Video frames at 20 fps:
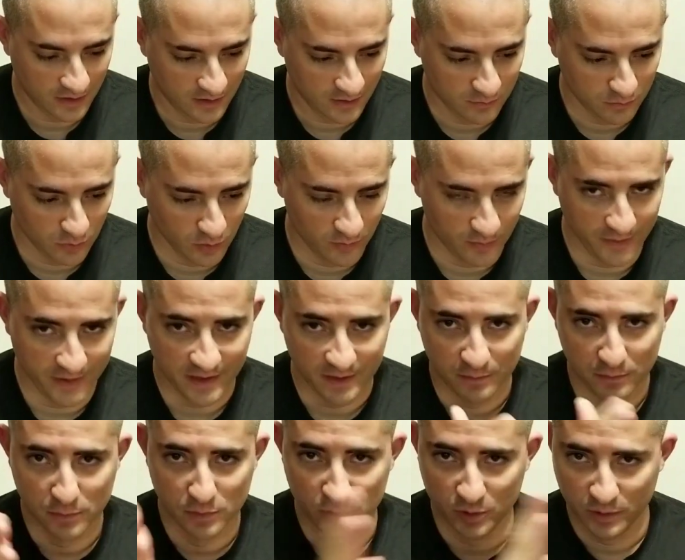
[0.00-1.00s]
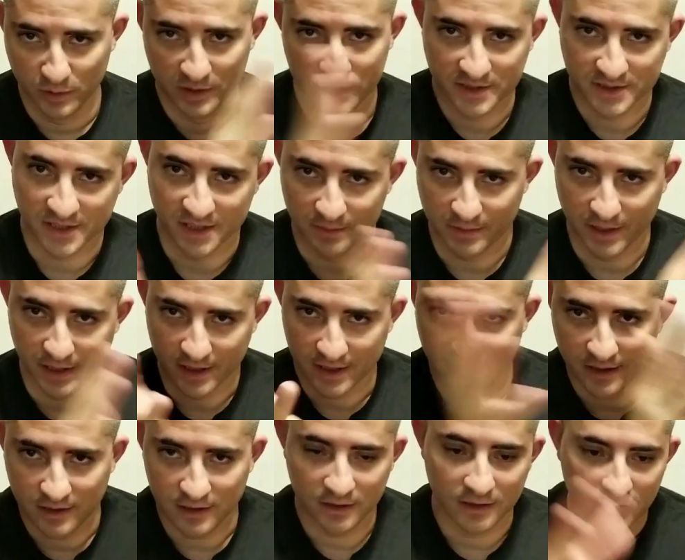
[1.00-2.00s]
movement, the moon is going to be like
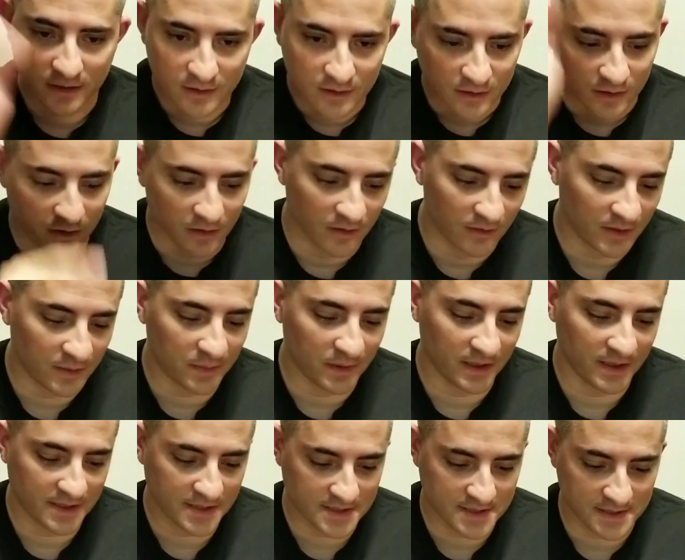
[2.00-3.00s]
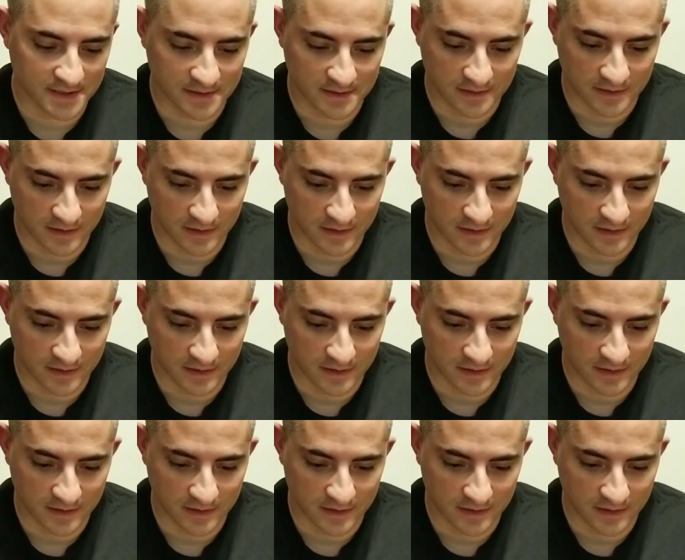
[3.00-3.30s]
all over the place.